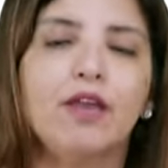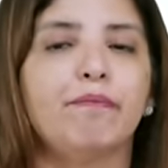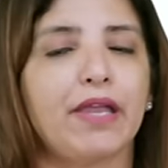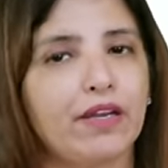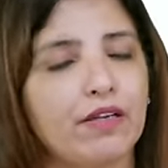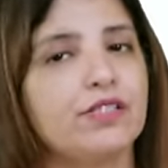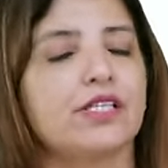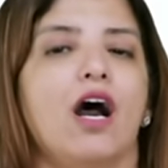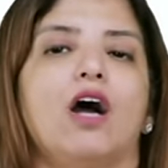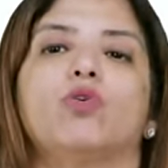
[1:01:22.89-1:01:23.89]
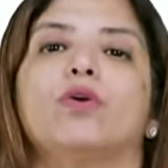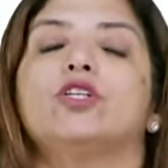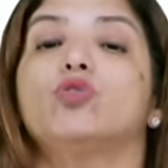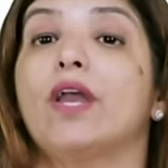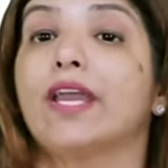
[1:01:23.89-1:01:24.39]
parents are
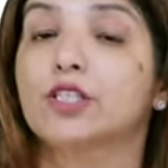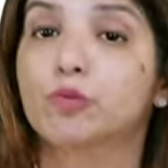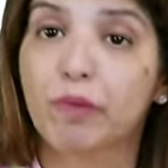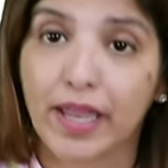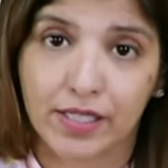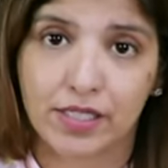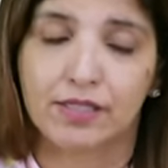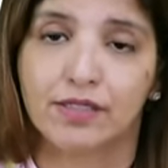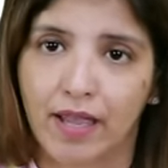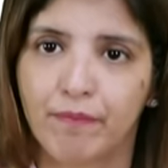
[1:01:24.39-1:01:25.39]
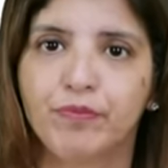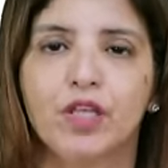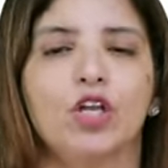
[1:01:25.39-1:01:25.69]
going to expect them